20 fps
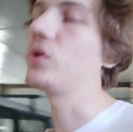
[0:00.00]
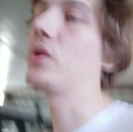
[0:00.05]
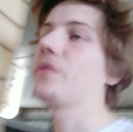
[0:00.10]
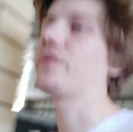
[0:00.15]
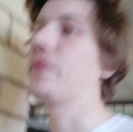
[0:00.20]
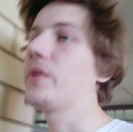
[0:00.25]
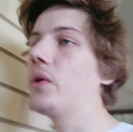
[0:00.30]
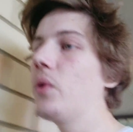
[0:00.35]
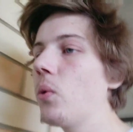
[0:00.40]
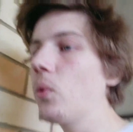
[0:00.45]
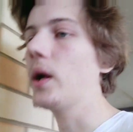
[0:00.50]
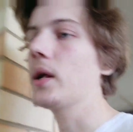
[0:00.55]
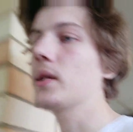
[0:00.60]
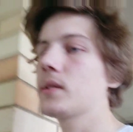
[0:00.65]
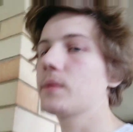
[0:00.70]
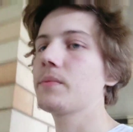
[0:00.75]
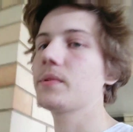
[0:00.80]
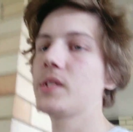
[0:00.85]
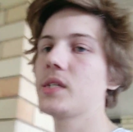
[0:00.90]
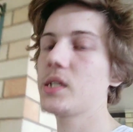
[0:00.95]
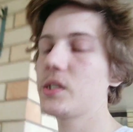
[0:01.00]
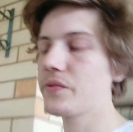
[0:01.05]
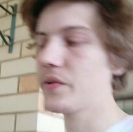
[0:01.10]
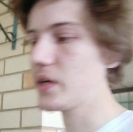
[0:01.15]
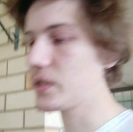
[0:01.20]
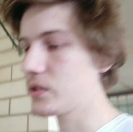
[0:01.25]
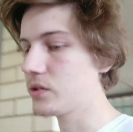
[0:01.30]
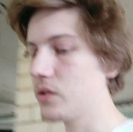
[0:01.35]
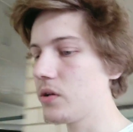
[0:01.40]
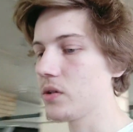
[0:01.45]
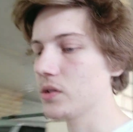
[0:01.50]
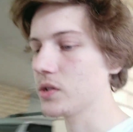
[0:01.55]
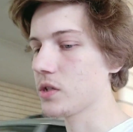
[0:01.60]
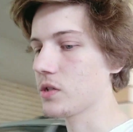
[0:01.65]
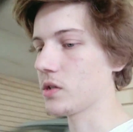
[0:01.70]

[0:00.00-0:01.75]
If it all adds up to $6,000, it's